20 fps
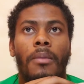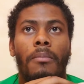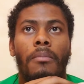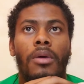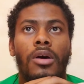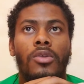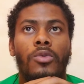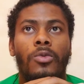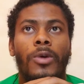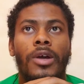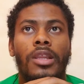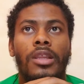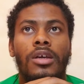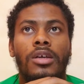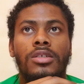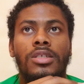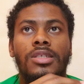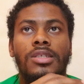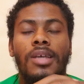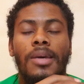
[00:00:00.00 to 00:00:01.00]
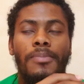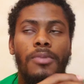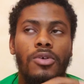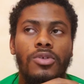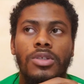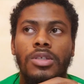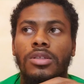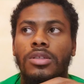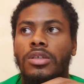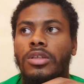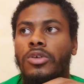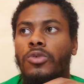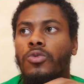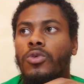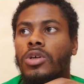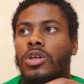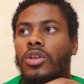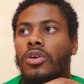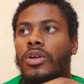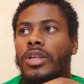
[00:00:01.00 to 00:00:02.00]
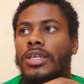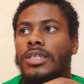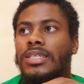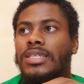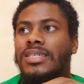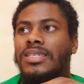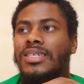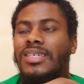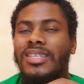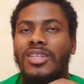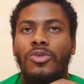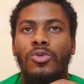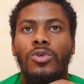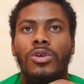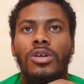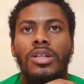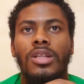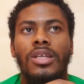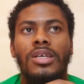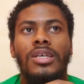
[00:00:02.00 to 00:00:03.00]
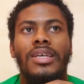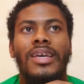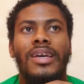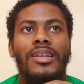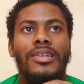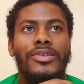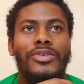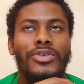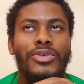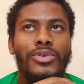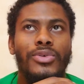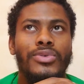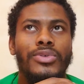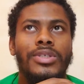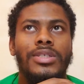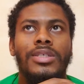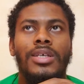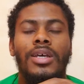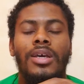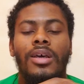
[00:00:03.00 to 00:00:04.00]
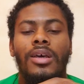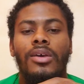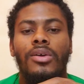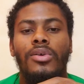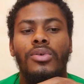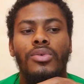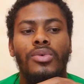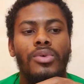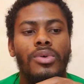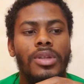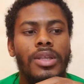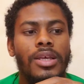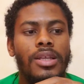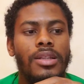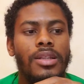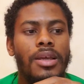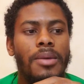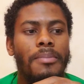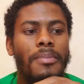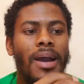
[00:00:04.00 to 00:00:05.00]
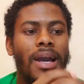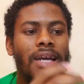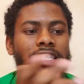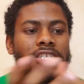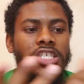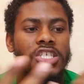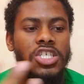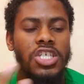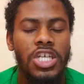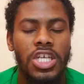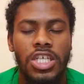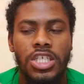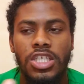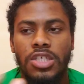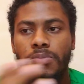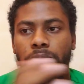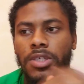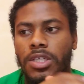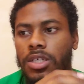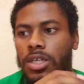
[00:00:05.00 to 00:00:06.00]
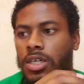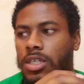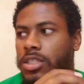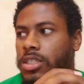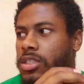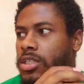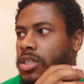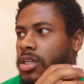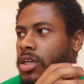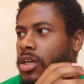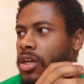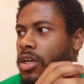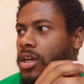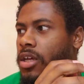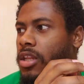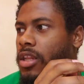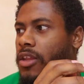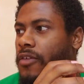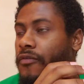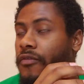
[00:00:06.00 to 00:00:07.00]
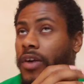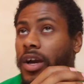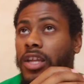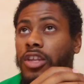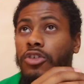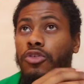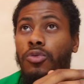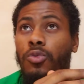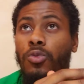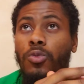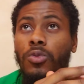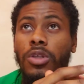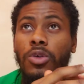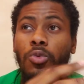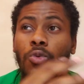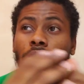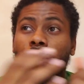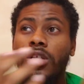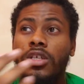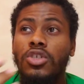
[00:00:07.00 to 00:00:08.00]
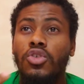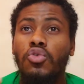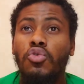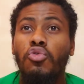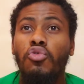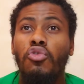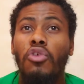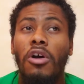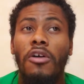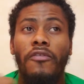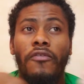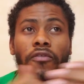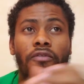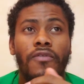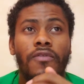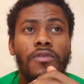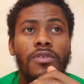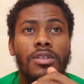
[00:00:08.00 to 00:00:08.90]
But when they step out into the world or they see the world, they hear the news, you know, their mind change because they find the world is too rough.